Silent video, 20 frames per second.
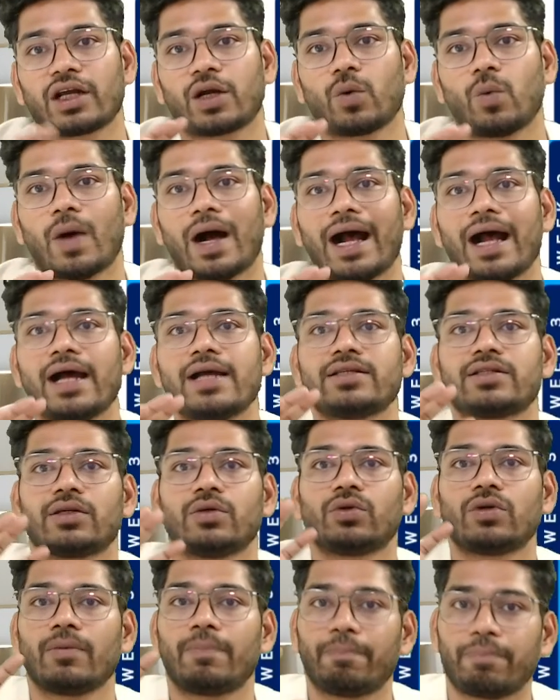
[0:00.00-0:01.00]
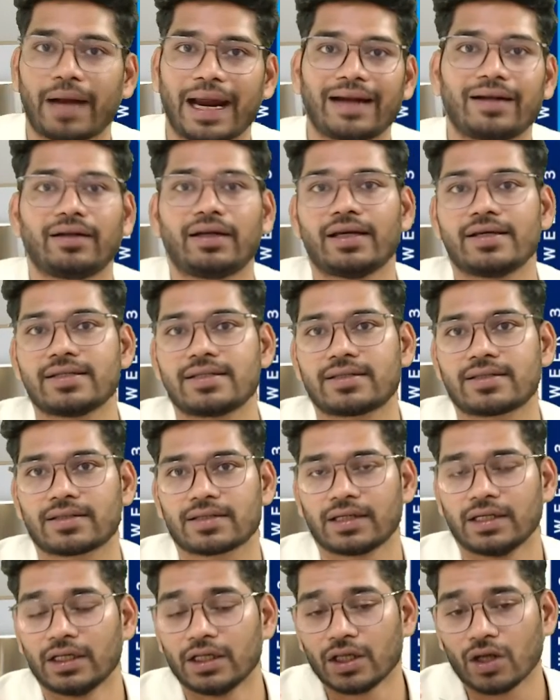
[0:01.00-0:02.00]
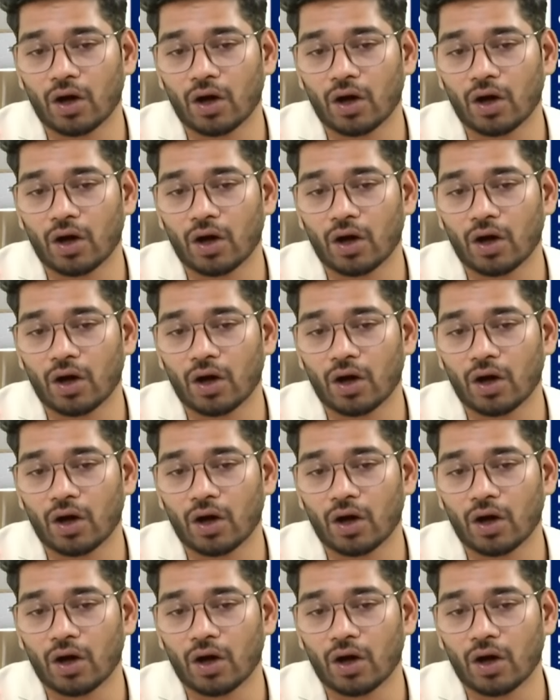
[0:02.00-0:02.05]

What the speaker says: requires you to practice,